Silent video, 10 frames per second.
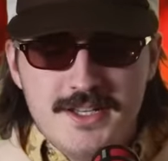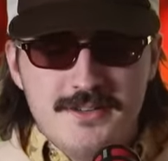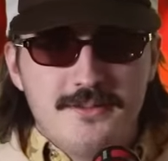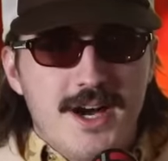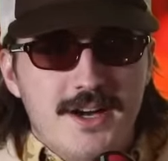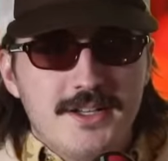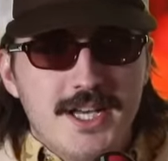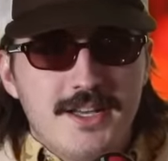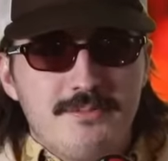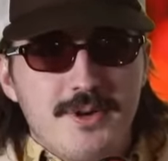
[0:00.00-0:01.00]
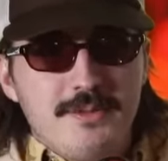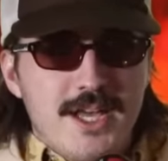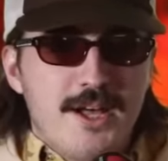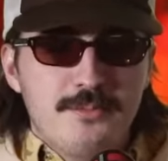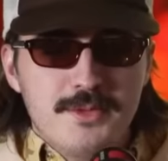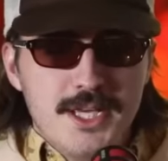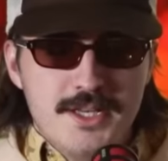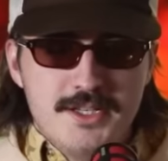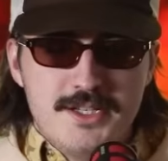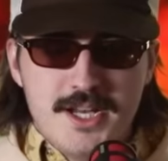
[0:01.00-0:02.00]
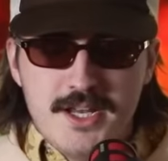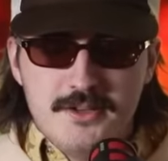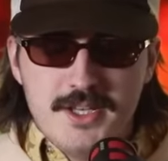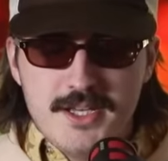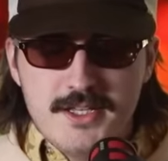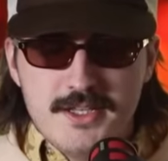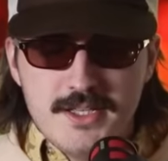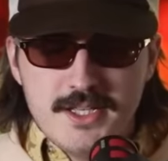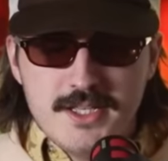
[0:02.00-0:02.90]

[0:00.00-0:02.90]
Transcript: Wow, it probably helped me channel yeah. that.